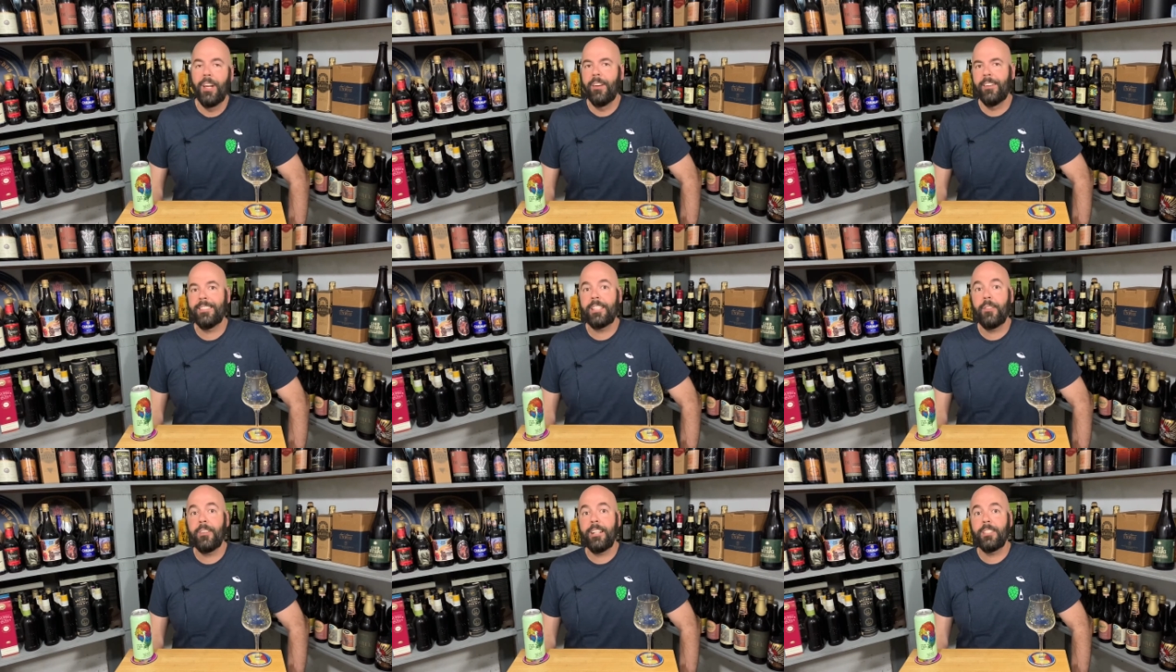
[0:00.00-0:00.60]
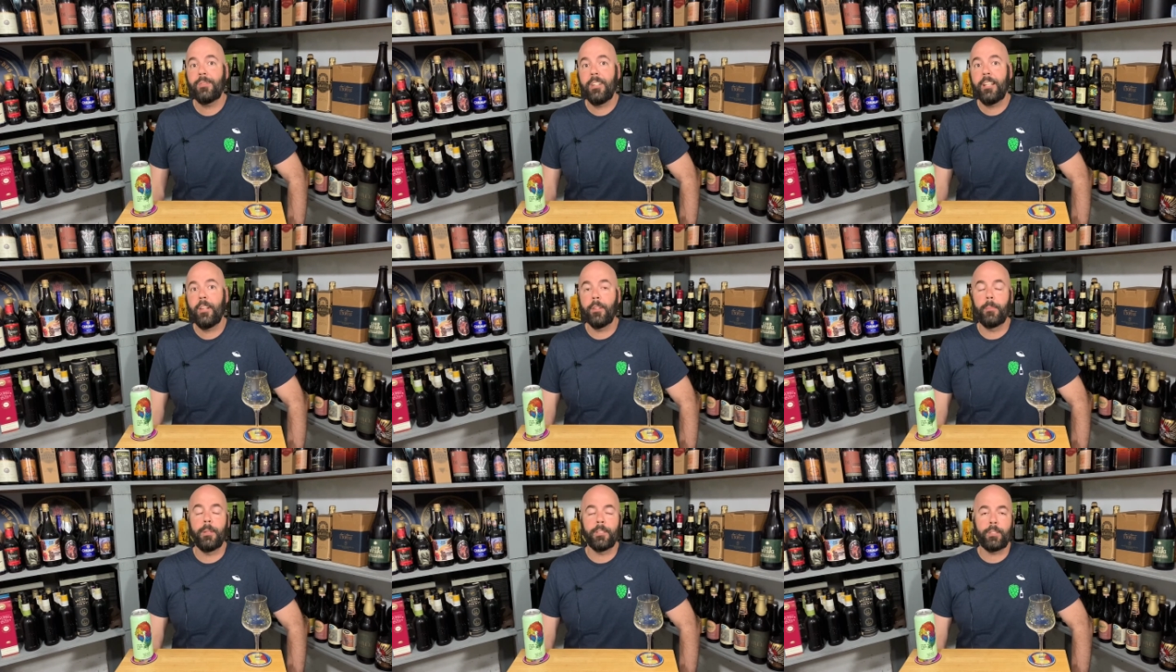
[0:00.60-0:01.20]
This everyday's video,
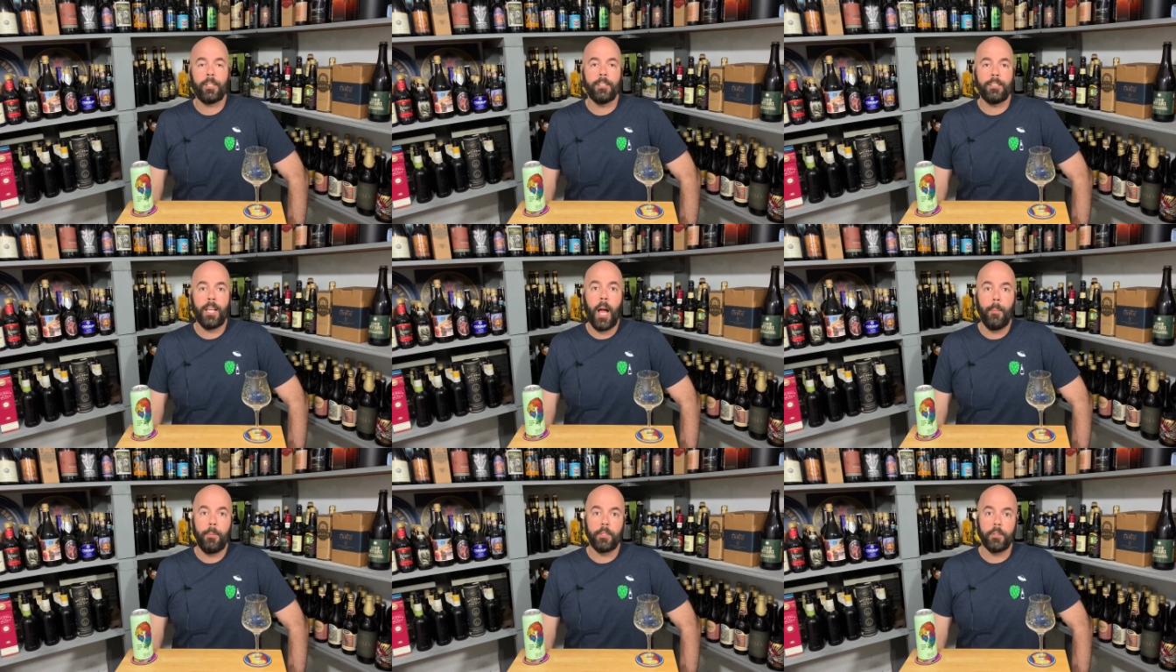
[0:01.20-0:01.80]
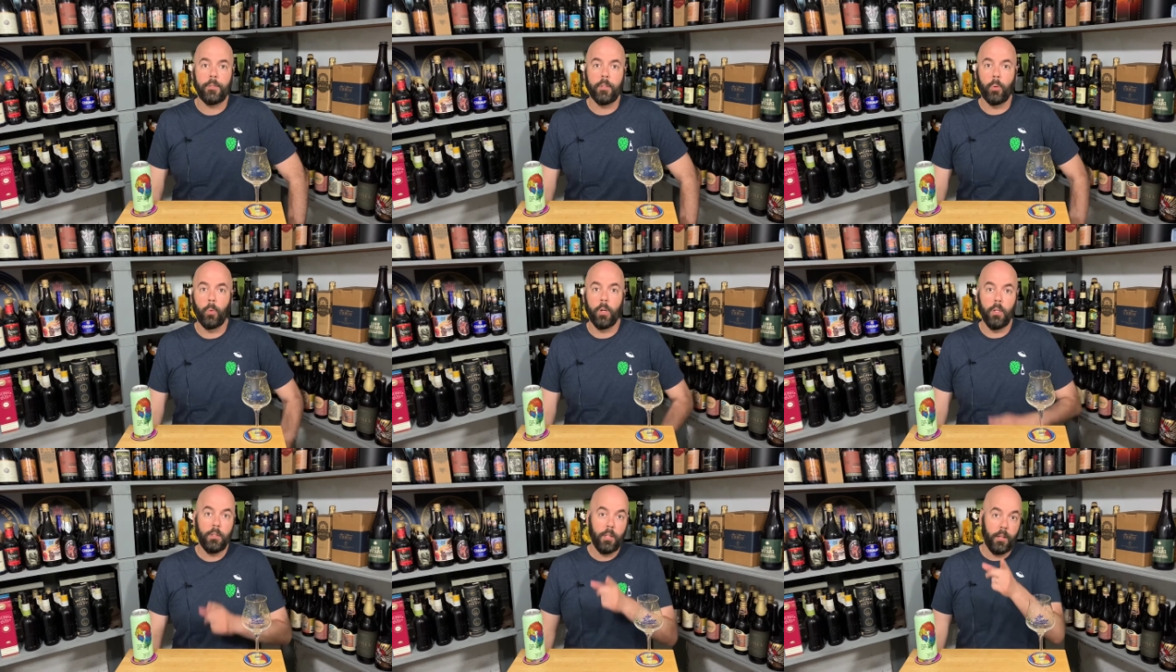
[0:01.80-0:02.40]
the Beers Courtesy Hop Butcher for the
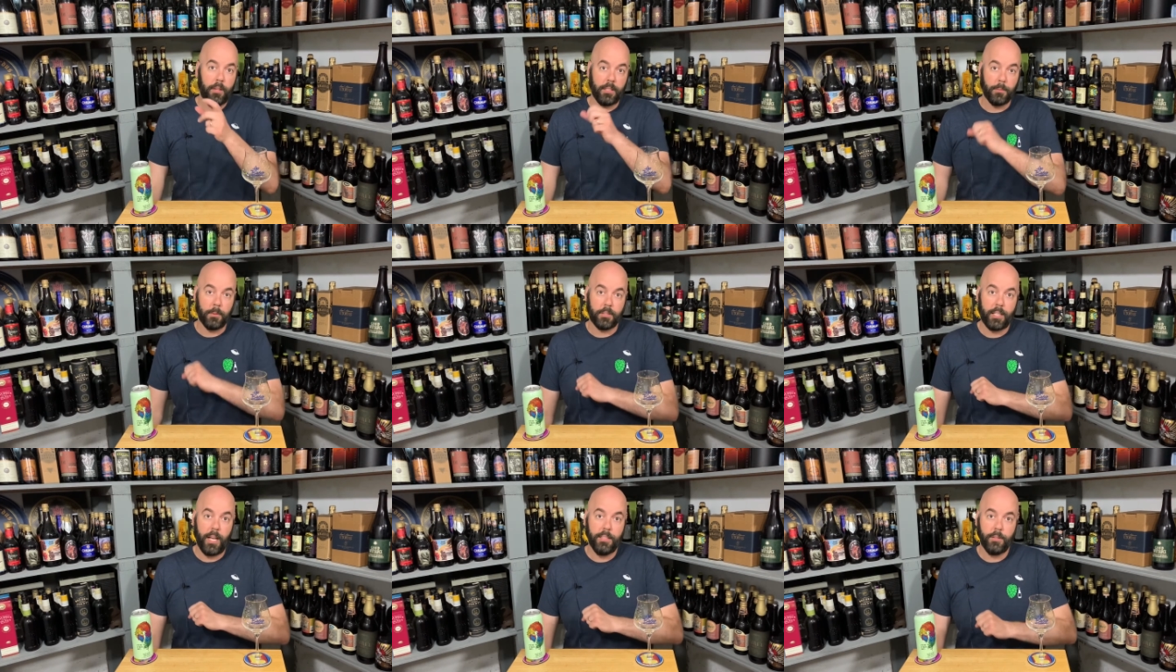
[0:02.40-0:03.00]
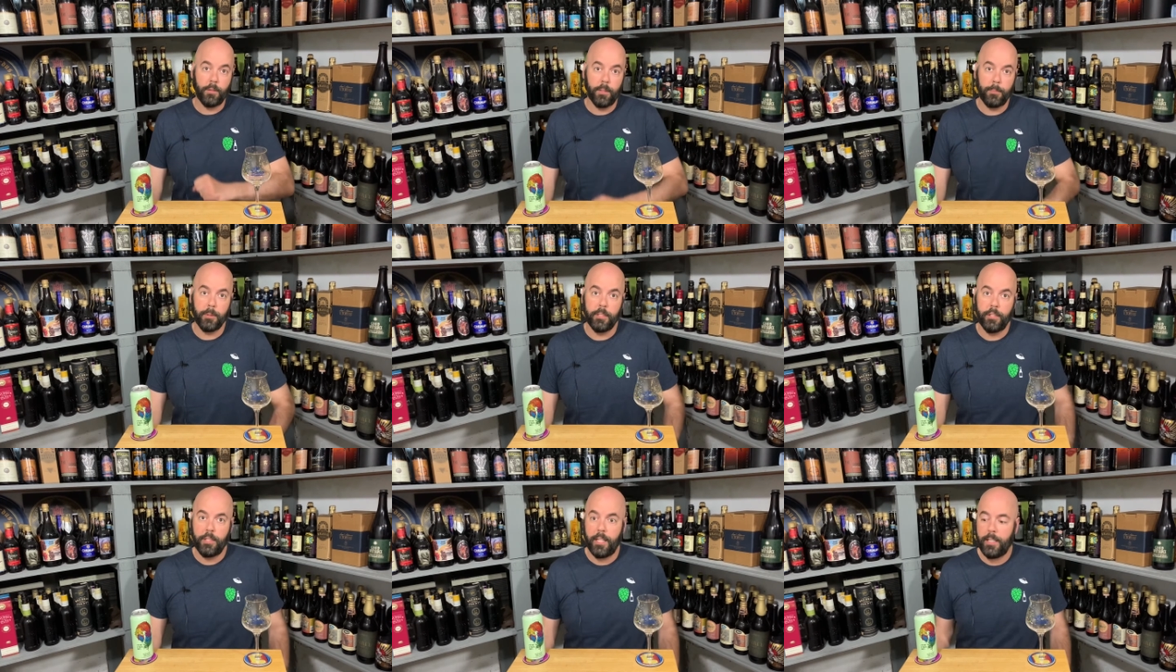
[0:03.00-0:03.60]
World. Thanks so much, guys. I really
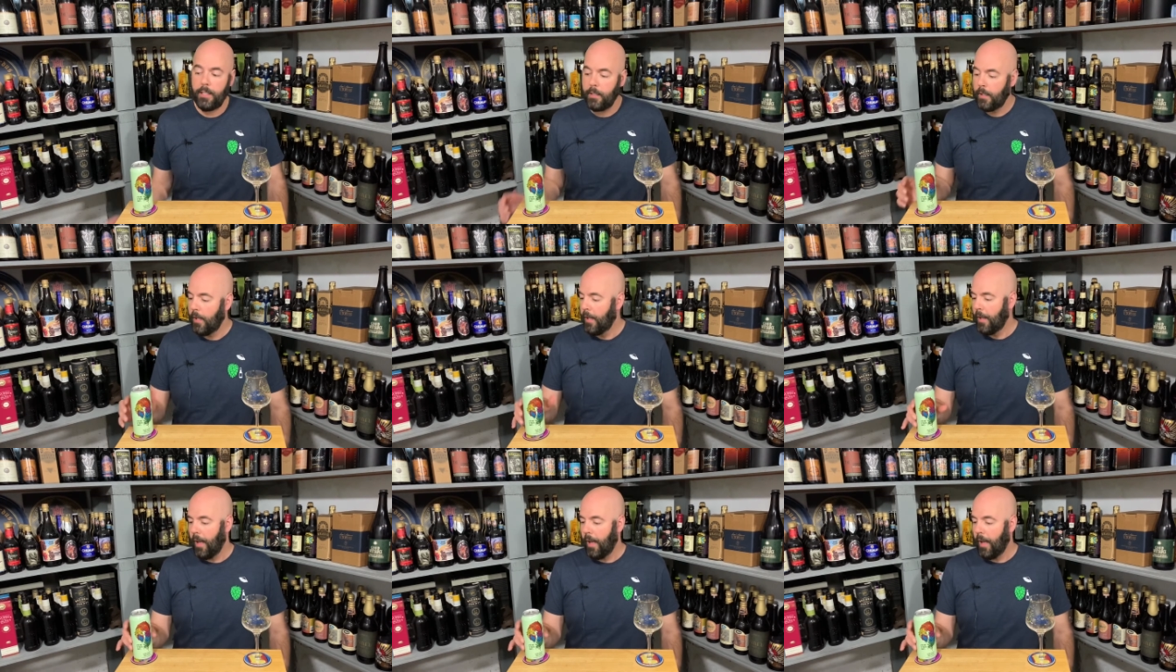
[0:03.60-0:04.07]
appreciate it.